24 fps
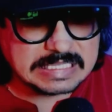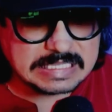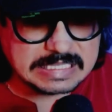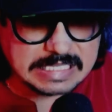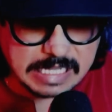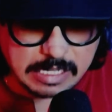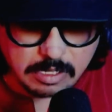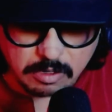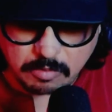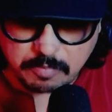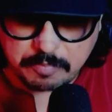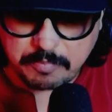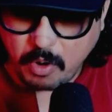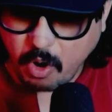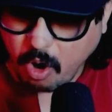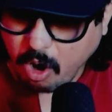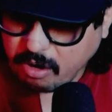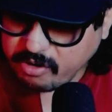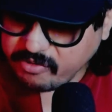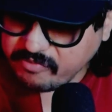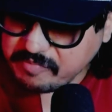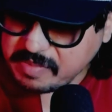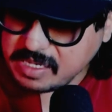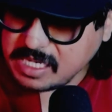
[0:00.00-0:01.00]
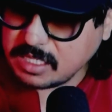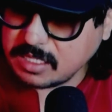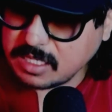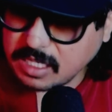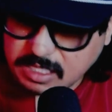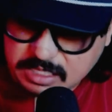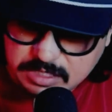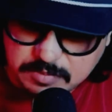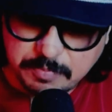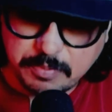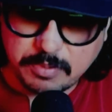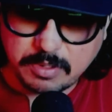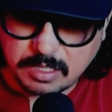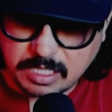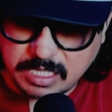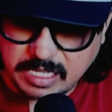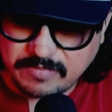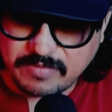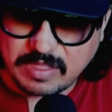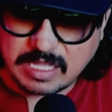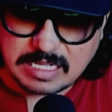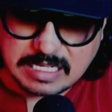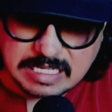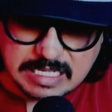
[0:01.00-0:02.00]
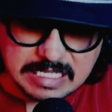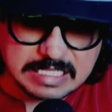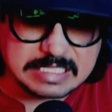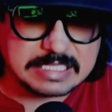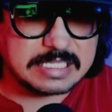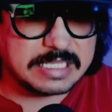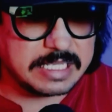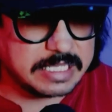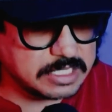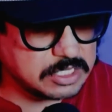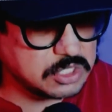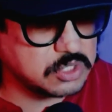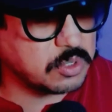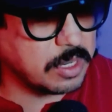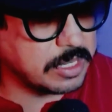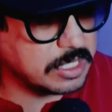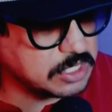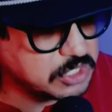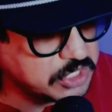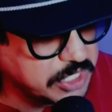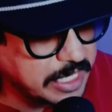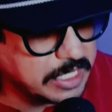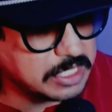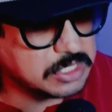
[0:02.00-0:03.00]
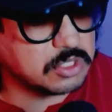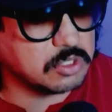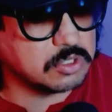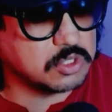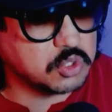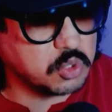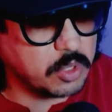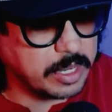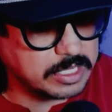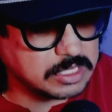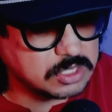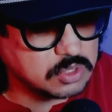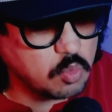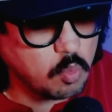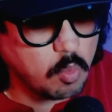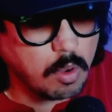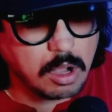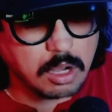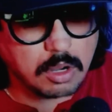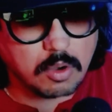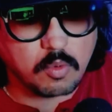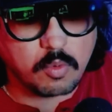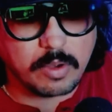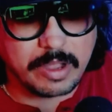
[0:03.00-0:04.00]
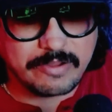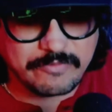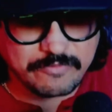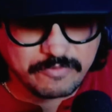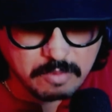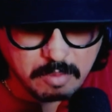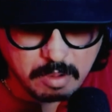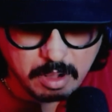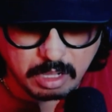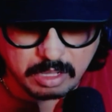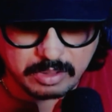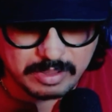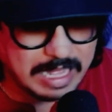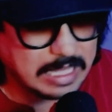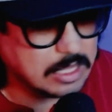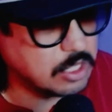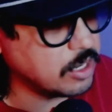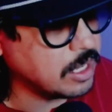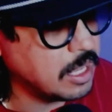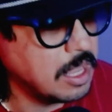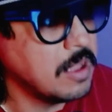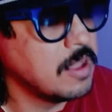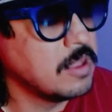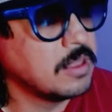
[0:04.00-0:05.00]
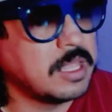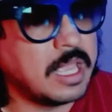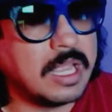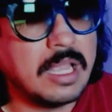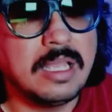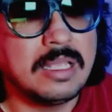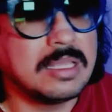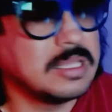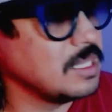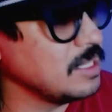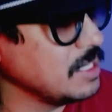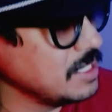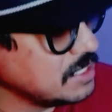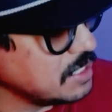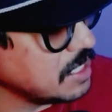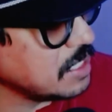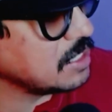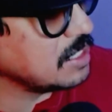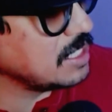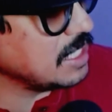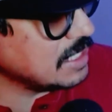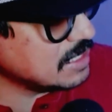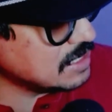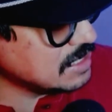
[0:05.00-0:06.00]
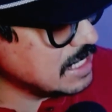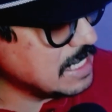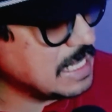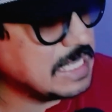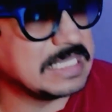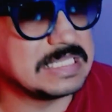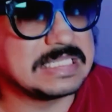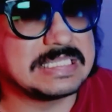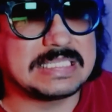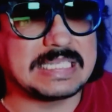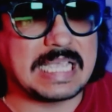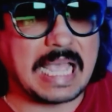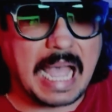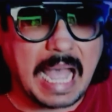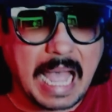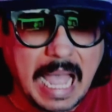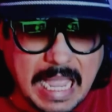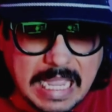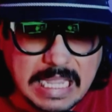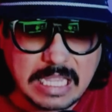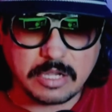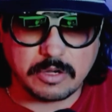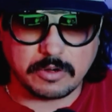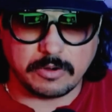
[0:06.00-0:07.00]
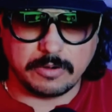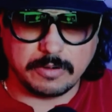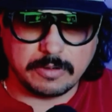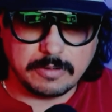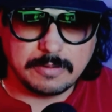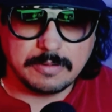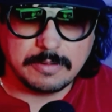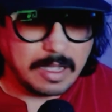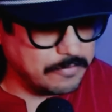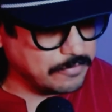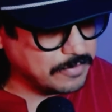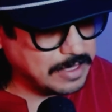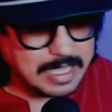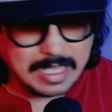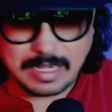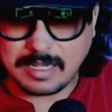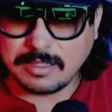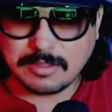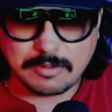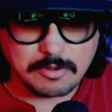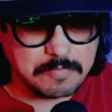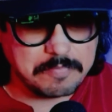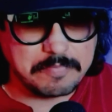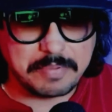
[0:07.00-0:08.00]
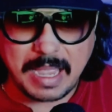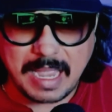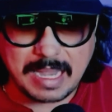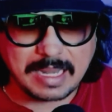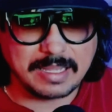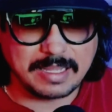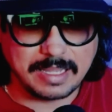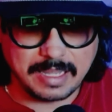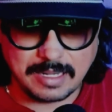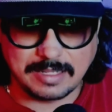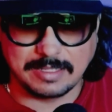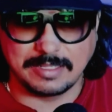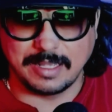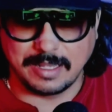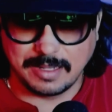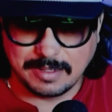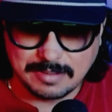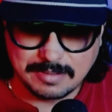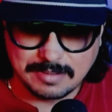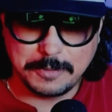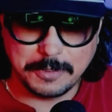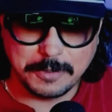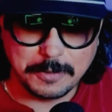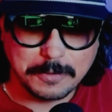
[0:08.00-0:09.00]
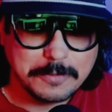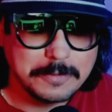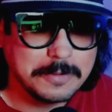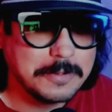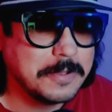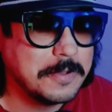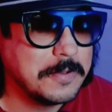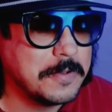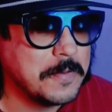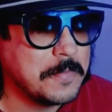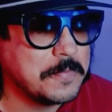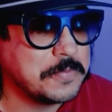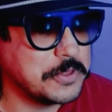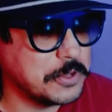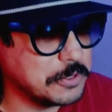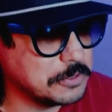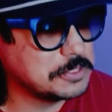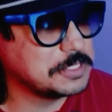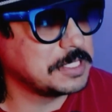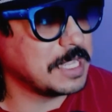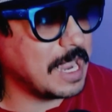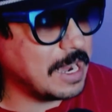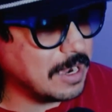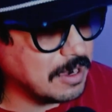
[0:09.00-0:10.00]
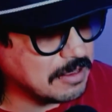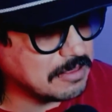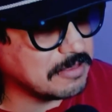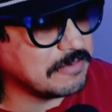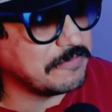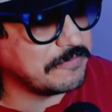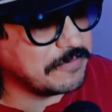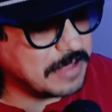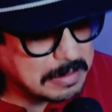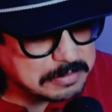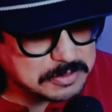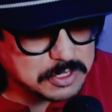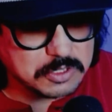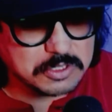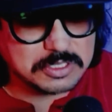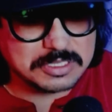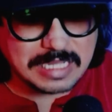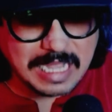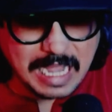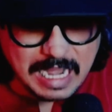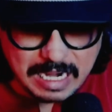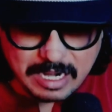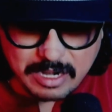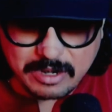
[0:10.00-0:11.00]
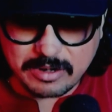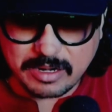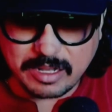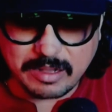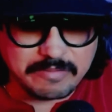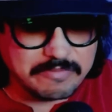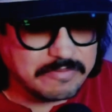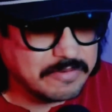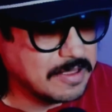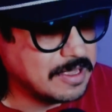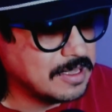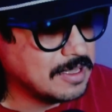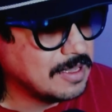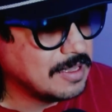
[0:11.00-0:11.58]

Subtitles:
still, part of me does believe that Disney is trying to change. They're trying to walk away from all of that. They listen, Disney is tired of getting their back kicked in. You know, they're tired of the flops. They're tired of